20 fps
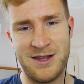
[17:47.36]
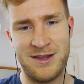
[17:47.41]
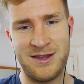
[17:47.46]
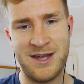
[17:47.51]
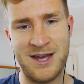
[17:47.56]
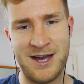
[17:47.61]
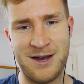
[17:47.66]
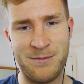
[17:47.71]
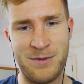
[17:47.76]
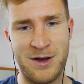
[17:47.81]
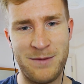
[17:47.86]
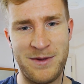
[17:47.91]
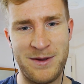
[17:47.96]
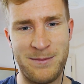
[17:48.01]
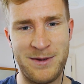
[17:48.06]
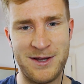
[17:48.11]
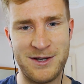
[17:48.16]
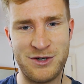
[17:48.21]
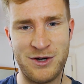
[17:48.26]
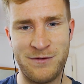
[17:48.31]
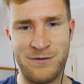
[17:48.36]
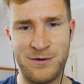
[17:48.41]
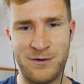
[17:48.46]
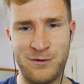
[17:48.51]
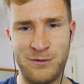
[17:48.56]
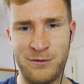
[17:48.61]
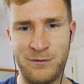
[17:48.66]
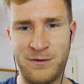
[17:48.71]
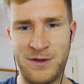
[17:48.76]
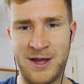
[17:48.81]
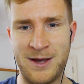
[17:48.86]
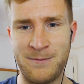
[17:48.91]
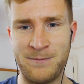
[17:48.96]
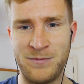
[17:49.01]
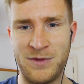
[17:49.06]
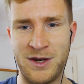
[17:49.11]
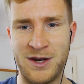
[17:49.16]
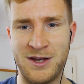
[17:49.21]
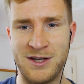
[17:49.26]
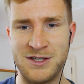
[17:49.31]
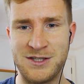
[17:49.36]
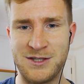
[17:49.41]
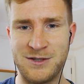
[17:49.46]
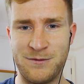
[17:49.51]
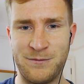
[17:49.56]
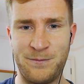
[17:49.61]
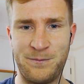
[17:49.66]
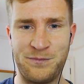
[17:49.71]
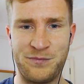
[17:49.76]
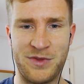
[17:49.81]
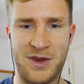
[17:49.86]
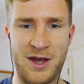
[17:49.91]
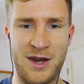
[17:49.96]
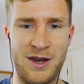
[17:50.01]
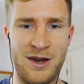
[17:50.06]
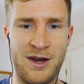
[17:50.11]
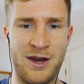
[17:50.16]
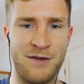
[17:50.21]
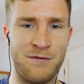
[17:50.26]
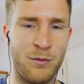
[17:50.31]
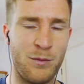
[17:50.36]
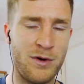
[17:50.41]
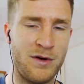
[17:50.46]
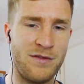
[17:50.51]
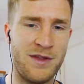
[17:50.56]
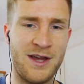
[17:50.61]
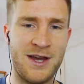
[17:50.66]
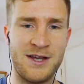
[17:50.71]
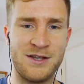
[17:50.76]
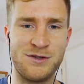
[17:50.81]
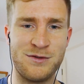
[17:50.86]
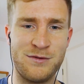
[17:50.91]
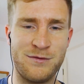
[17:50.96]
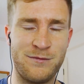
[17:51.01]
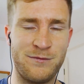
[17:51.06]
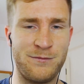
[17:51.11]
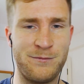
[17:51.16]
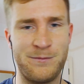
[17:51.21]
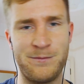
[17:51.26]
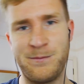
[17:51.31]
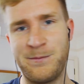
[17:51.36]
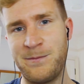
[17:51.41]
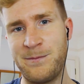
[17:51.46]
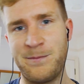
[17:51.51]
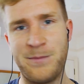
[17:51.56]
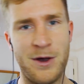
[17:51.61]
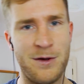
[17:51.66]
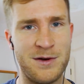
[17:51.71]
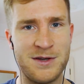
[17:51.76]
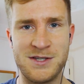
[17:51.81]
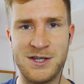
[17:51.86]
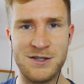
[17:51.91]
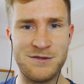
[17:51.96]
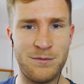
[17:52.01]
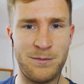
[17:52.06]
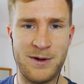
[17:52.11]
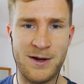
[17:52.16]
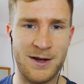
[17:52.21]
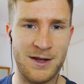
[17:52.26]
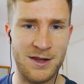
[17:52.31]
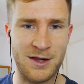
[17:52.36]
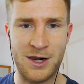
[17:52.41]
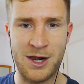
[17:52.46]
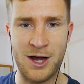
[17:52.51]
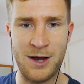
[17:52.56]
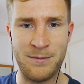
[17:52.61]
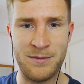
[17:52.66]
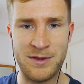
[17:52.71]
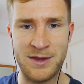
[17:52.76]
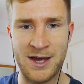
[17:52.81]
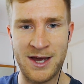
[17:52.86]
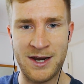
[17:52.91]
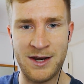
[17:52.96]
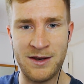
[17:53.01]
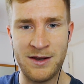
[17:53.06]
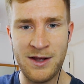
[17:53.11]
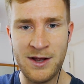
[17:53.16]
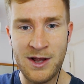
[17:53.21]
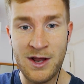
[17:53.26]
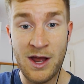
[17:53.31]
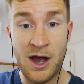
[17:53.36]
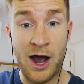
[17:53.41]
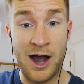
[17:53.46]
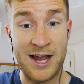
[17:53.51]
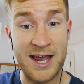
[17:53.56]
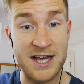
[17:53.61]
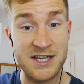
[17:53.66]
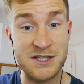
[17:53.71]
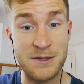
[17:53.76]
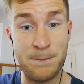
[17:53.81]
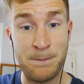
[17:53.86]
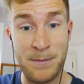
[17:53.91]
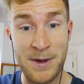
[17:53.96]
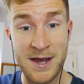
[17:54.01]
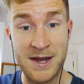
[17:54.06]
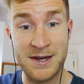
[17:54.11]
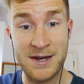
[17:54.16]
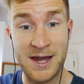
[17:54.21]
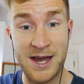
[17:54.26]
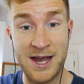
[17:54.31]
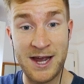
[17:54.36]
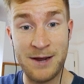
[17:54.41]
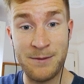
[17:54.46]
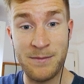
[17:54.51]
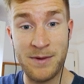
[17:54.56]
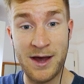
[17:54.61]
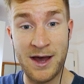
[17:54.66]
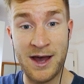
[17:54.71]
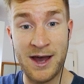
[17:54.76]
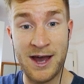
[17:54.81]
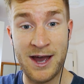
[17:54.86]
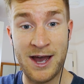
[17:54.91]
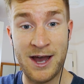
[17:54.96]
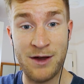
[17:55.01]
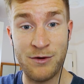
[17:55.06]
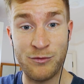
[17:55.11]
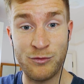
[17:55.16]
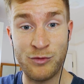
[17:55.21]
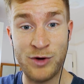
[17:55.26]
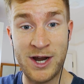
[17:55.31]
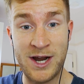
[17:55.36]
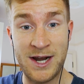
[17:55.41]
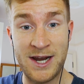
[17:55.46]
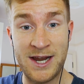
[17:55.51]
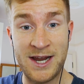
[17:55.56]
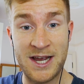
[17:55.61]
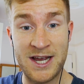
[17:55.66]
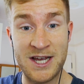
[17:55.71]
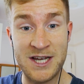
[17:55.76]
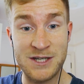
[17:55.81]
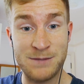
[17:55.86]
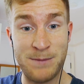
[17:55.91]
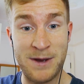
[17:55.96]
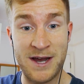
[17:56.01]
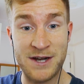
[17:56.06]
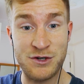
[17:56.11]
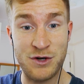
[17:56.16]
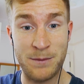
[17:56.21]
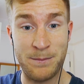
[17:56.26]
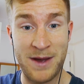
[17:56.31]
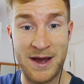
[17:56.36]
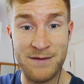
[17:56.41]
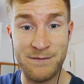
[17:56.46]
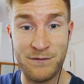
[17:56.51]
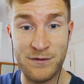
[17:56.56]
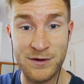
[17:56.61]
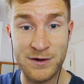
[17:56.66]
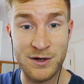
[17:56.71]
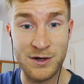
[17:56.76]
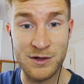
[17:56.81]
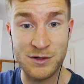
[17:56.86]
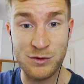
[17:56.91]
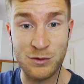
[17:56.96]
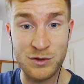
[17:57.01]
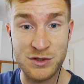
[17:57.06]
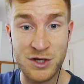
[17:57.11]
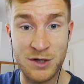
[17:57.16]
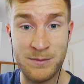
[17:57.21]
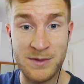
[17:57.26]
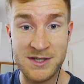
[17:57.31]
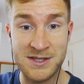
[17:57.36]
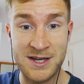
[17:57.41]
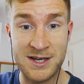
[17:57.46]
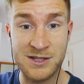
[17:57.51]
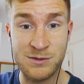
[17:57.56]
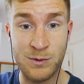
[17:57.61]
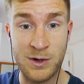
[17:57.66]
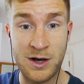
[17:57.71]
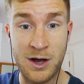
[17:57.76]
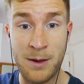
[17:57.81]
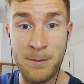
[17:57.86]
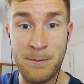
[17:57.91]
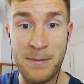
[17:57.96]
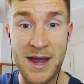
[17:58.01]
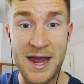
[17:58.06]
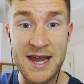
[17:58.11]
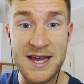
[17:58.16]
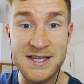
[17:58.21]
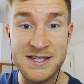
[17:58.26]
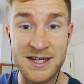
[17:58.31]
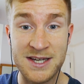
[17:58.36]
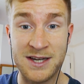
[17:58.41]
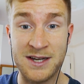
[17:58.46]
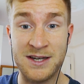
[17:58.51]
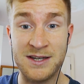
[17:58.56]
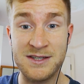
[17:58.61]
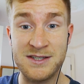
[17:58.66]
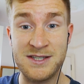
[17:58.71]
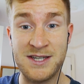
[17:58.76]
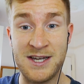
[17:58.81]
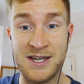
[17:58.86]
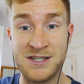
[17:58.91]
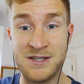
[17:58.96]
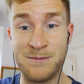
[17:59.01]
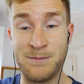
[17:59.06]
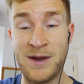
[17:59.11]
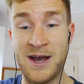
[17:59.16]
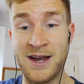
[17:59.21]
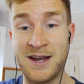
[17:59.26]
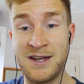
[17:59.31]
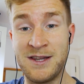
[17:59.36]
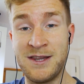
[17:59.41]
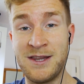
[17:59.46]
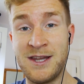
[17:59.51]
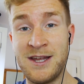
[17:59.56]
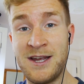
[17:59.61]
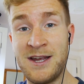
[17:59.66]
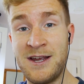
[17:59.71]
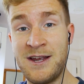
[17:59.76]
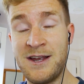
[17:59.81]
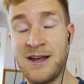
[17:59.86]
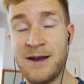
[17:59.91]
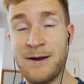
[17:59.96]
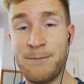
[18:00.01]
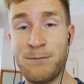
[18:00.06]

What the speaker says: there it might be a bit difficult for them. It's never one of their sort of bonuses for being at the club. And then I guess the big name really is Patrick Bamford, who's also missed out as well. Amazing season back in the